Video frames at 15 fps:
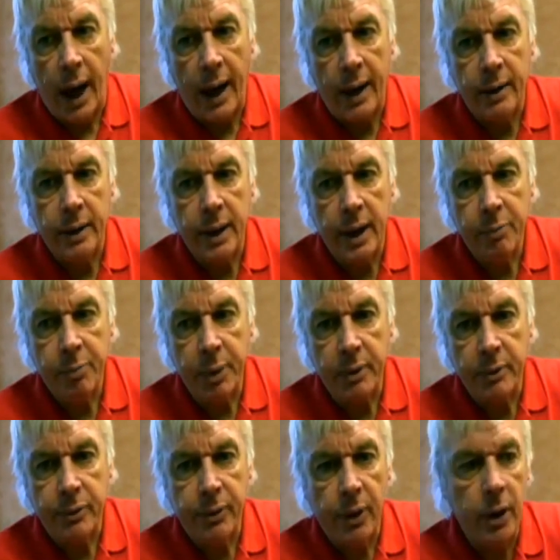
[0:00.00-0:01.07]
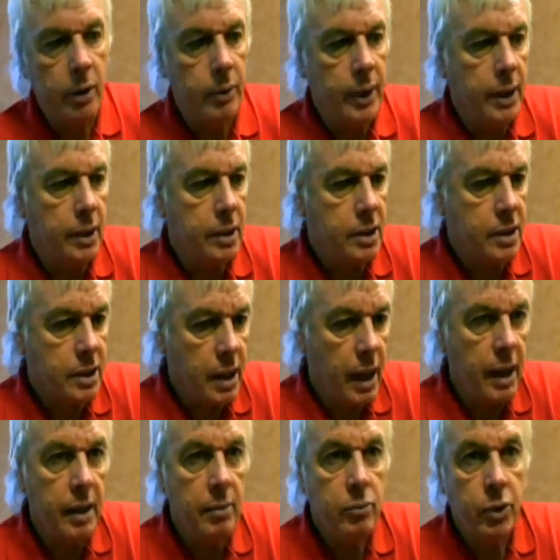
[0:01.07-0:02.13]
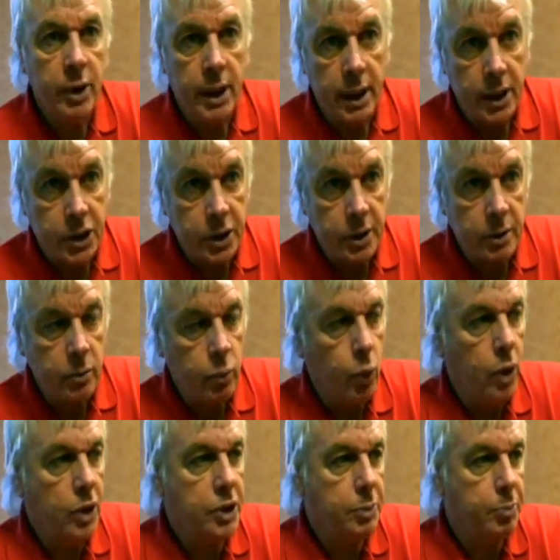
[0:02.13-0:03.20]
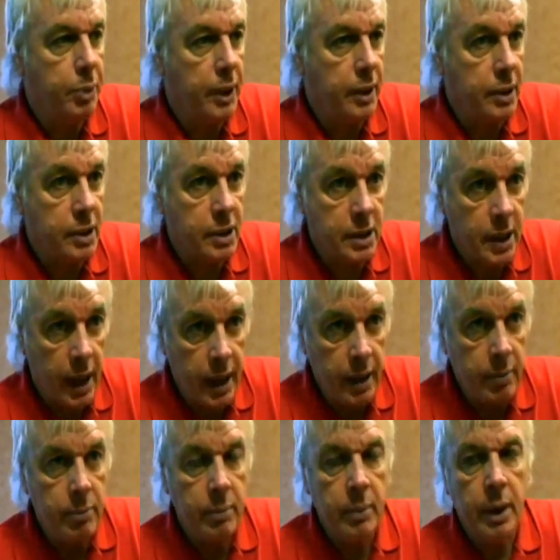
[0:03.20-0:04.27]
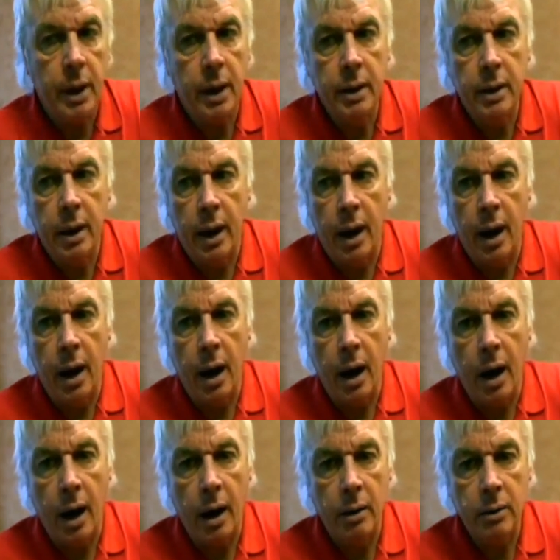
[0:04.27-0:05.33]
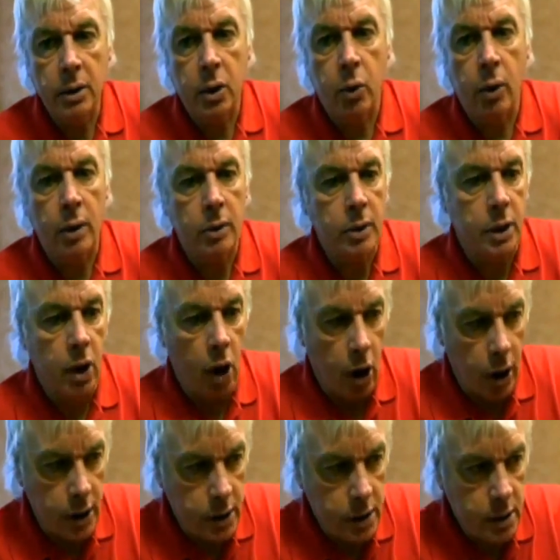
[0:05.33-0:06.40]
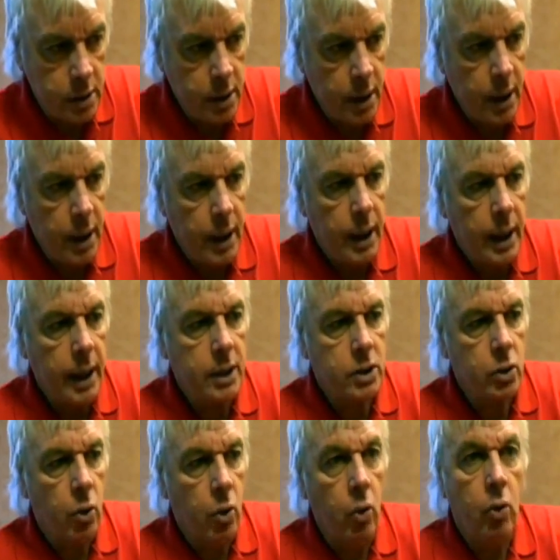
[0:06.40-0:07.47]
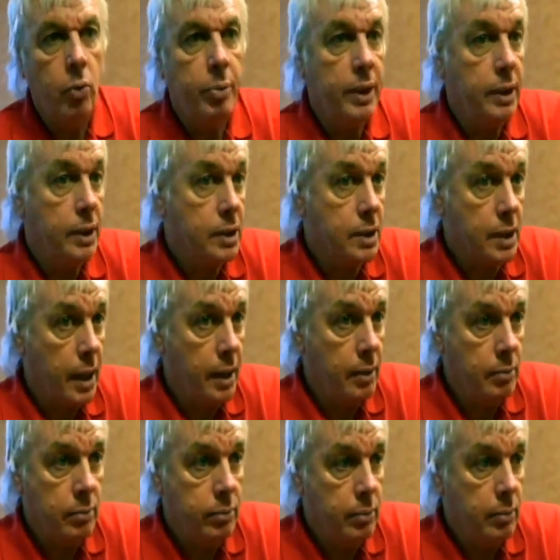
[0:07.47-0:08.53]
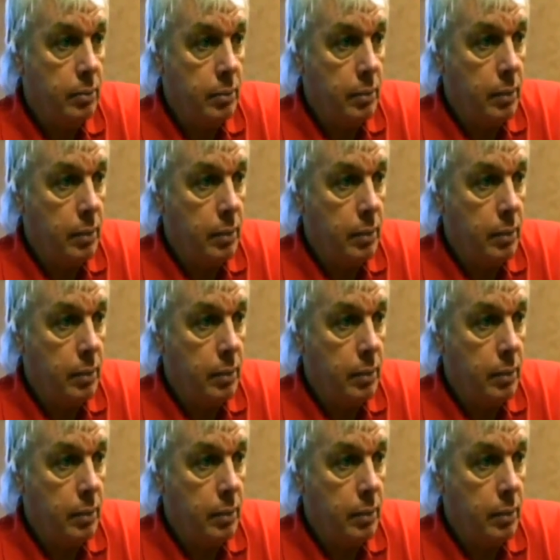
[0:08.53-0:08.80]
And they've been following the same religion, worshipping the same, quote, gods. It's all been the same